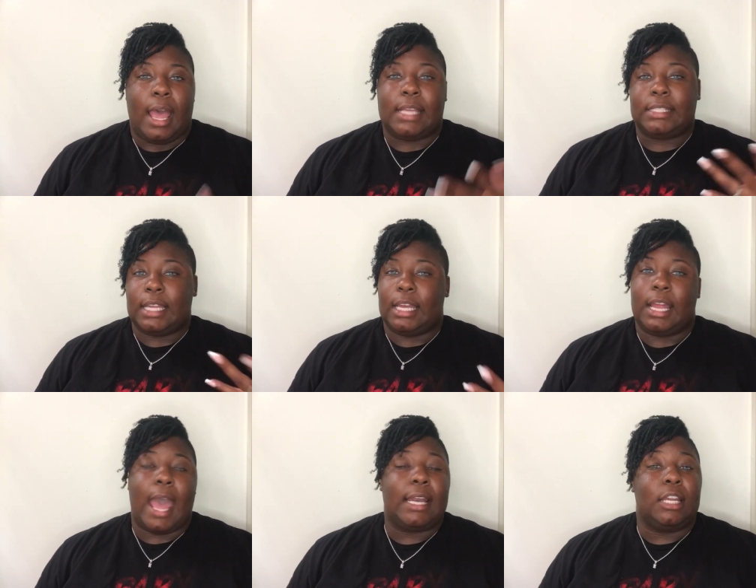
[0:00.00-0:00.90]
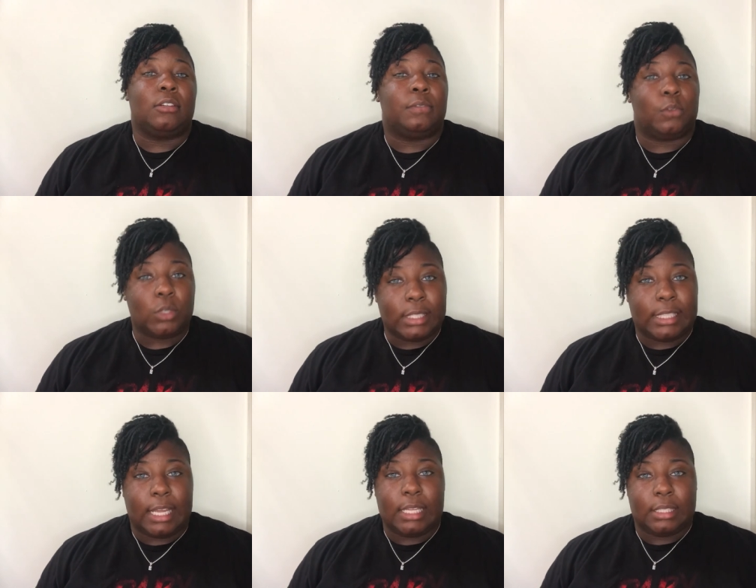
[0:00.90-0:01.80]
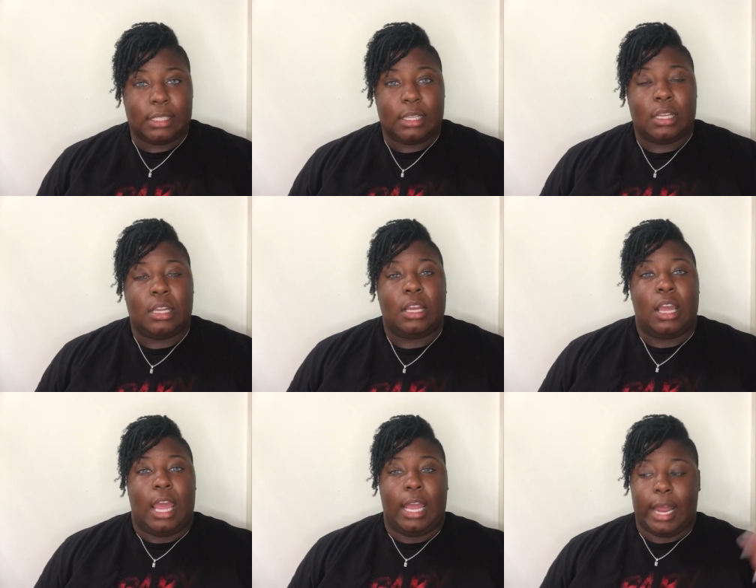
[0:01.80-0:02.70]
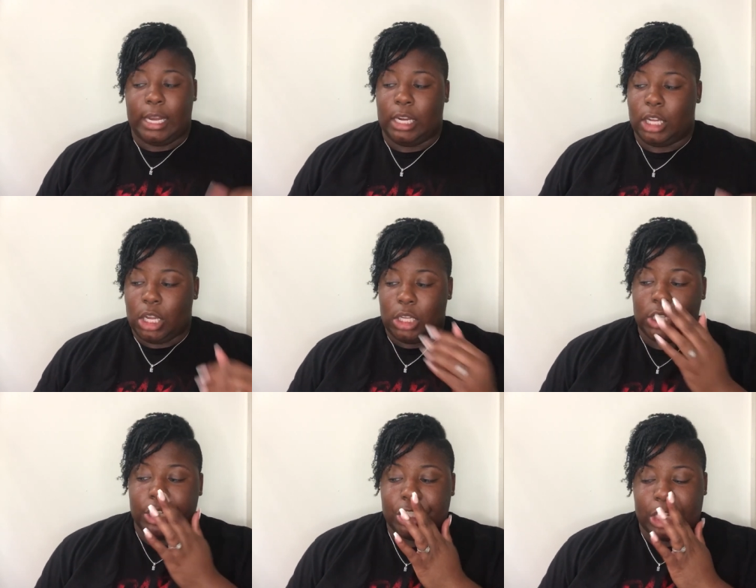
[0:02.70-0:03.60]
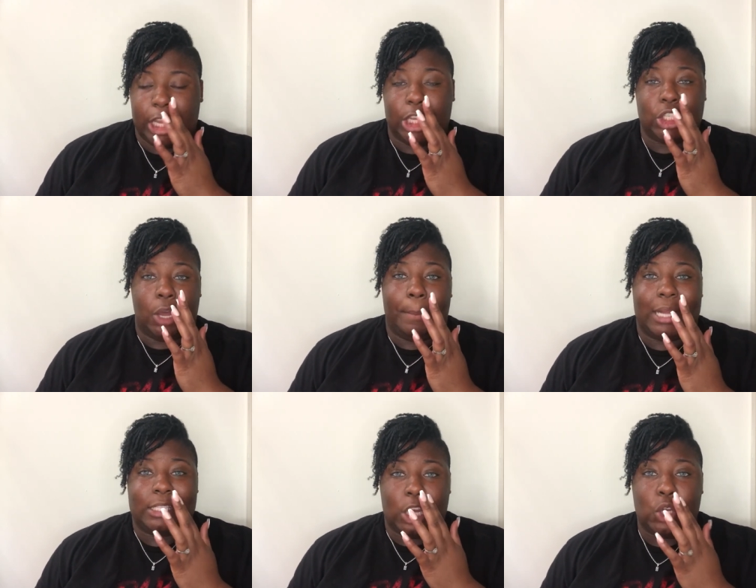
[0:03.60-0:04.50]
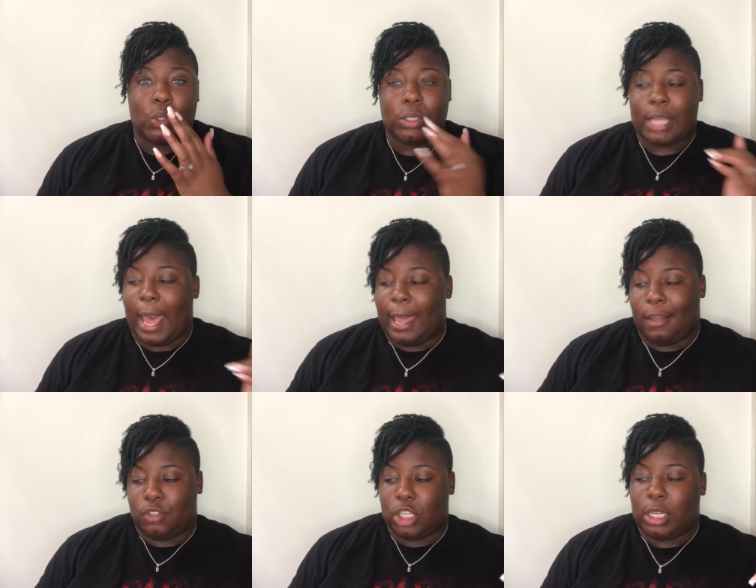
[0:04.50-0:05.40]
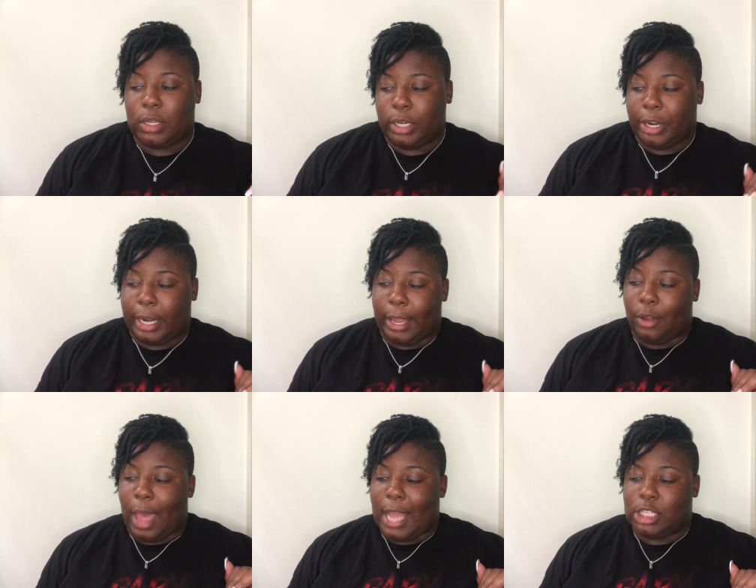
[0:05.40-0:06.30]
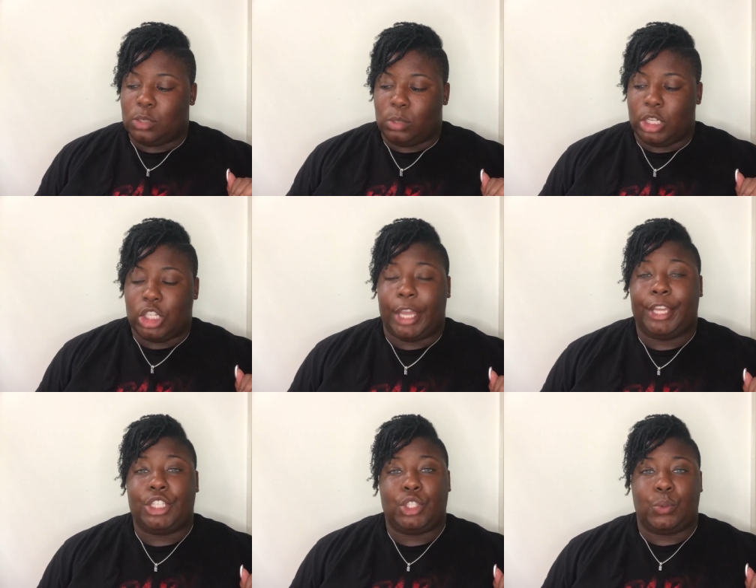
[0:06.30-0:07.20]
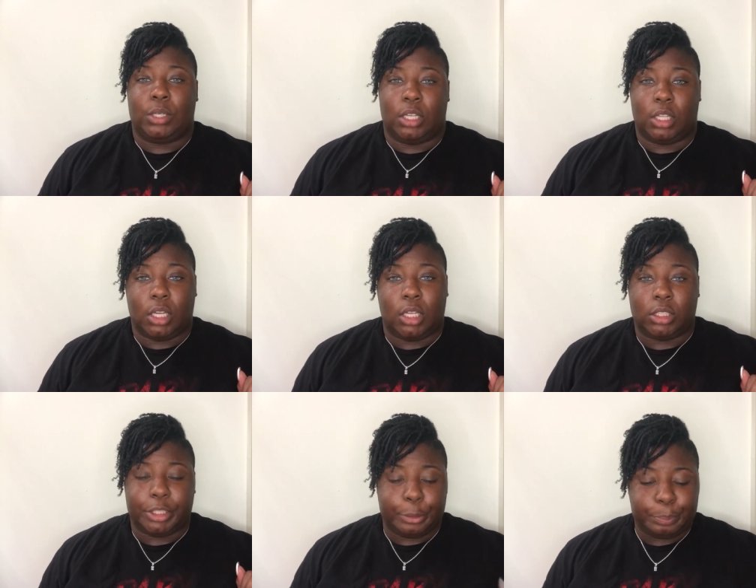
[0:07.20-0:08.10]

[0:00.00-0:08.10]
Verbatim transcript: I said, I need a full set and I need a color change on my toes. I have gel on there now. I just want to change to another color.